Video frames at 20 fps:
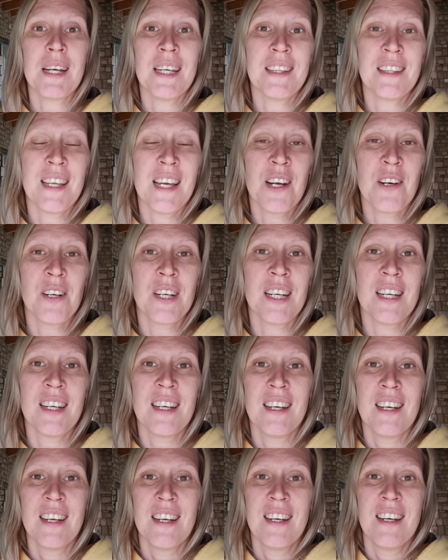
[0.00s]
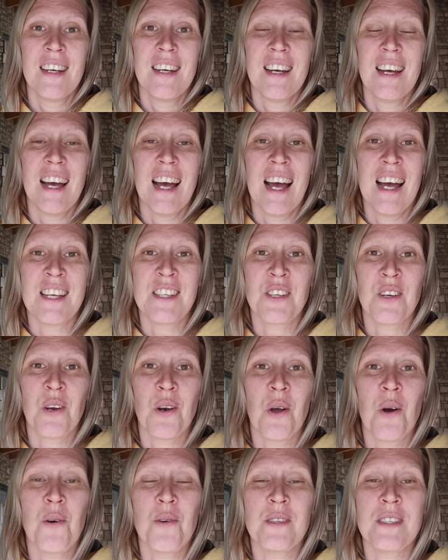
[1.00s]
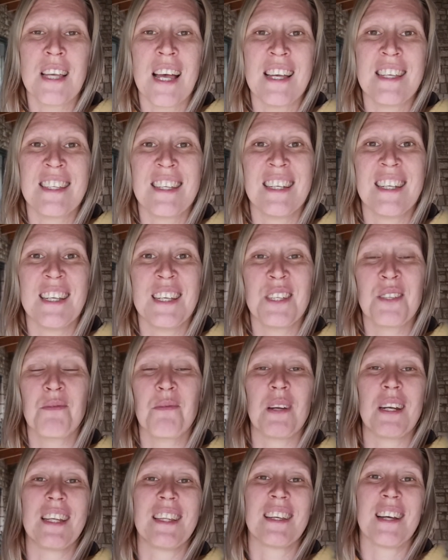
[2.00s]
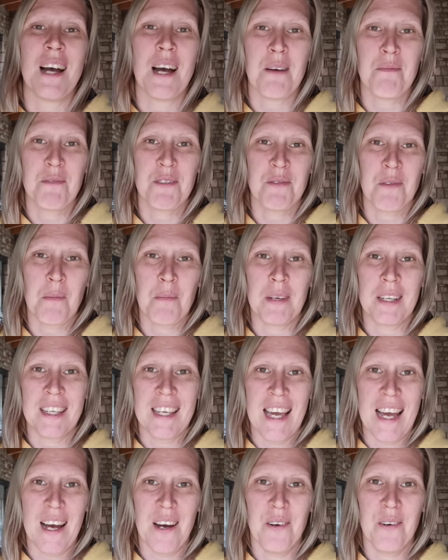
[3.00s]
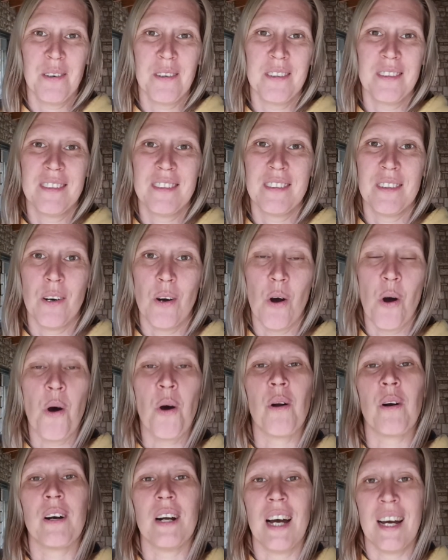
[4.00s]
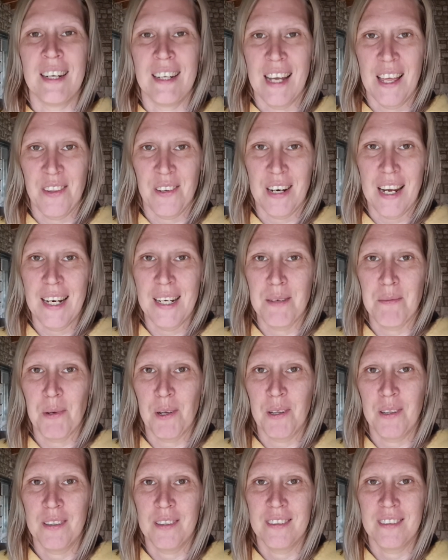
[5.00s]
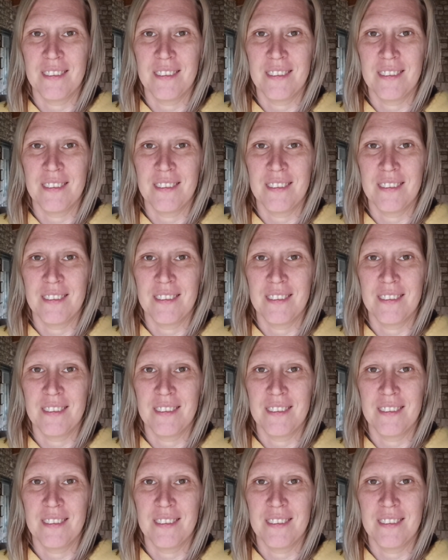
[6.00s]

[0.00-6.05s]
my dairy as close as it is when it comes from a cow or another animal.